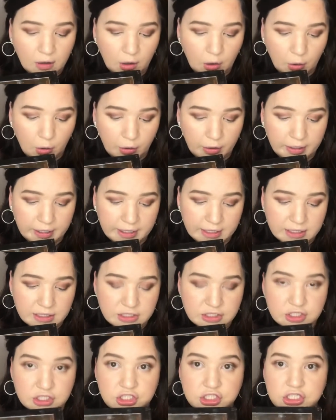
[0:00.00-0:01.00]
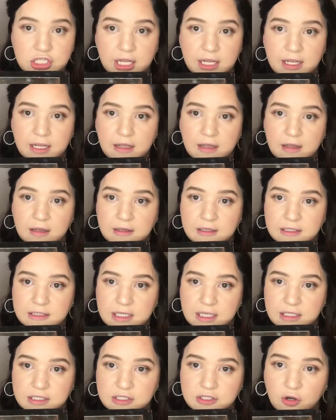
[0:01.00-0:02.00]
orange and
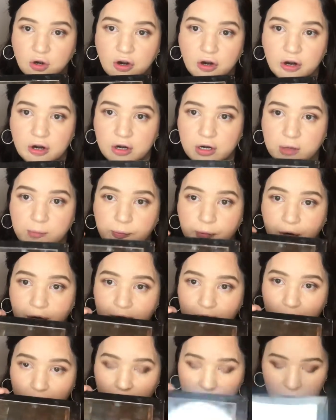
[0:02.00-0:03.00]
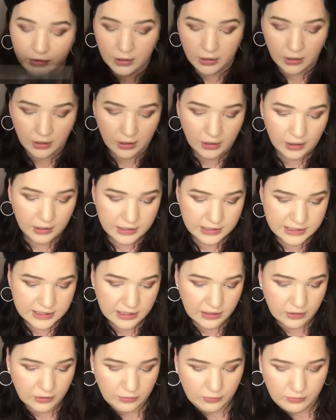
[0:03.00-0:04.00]
a dark brown.
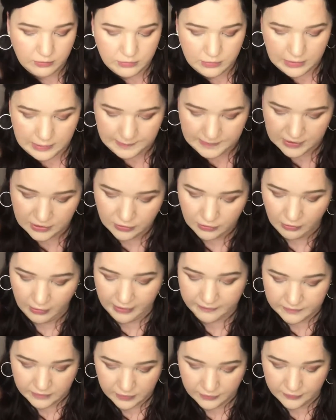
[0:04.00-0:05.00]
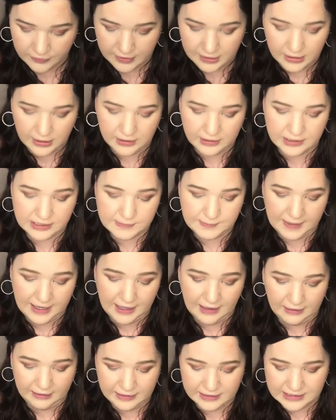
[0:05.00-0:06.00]
So, I mean, you don't have to use any of these
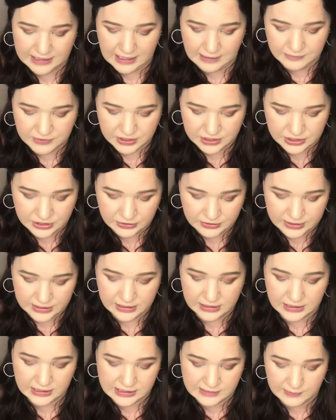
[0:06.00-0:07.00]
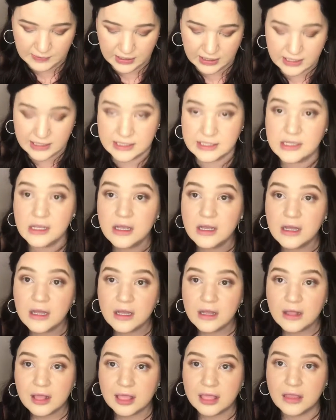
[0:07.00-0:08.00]
palettes. I'm just using these because
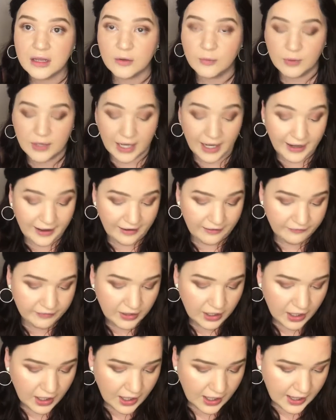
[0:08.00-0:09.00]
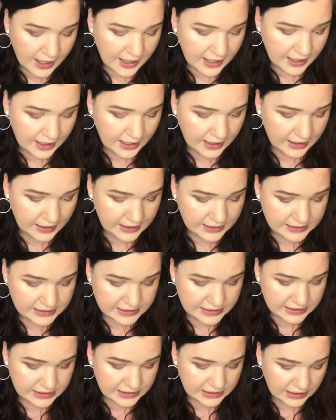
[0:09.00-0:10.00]
they're what I have.
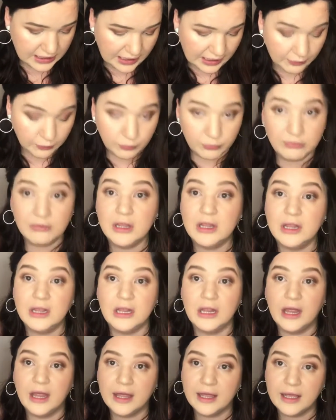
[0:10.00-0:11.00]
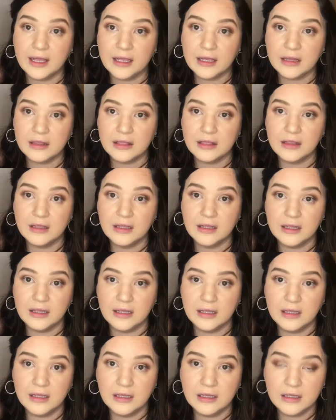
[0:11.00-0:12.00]
And I really like
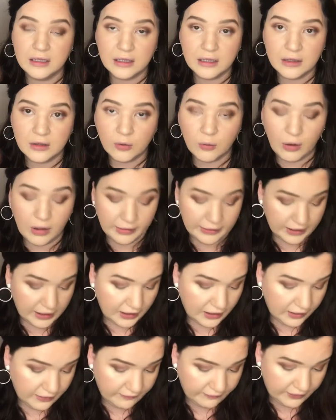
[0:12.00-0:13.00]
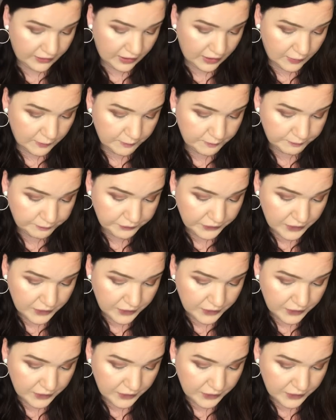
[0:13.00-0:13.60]
the quality of them.